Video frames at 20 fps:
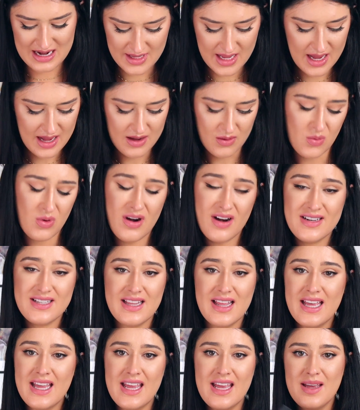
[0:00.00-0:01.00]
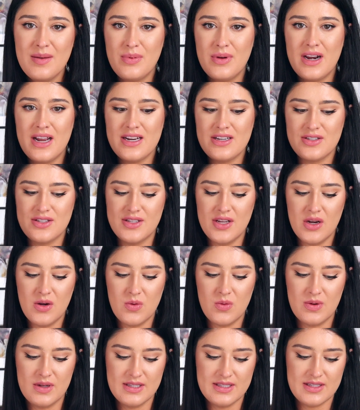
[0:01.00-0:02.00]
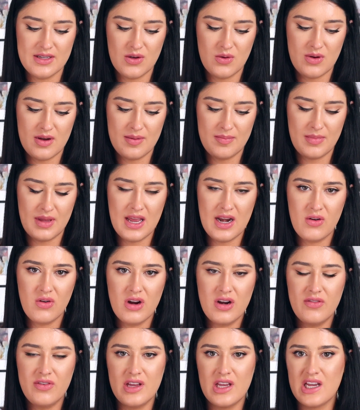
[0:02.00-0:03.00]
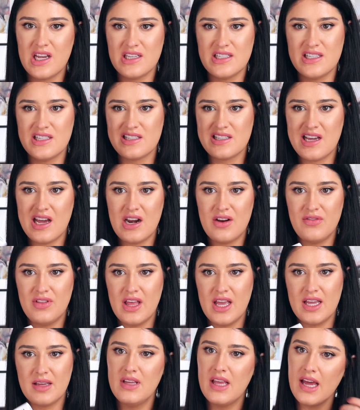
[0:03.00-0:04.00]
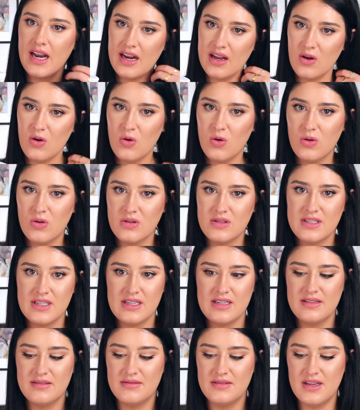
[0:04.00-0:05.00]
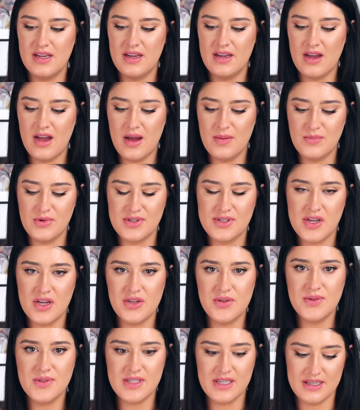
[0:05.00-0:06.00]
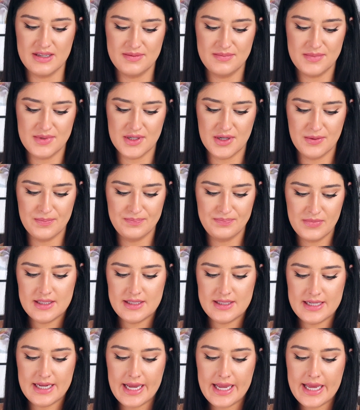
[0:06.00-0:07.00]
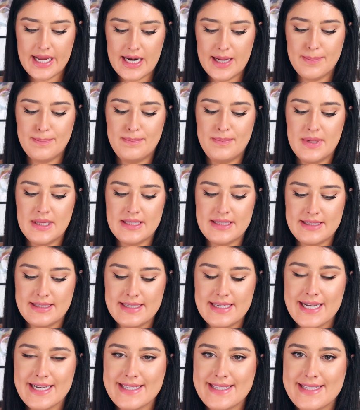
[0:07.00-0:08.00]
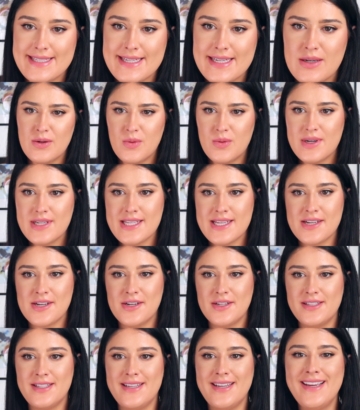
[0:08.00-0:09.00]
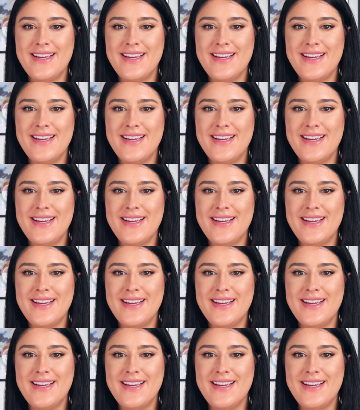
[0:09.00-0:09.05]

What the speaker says: Yeah, I wanted to like it, but I just don't, and so I'm getting rid of it because it's kind of like getting old, and I'm just not using it. So it's taken up its dust in, what is that called?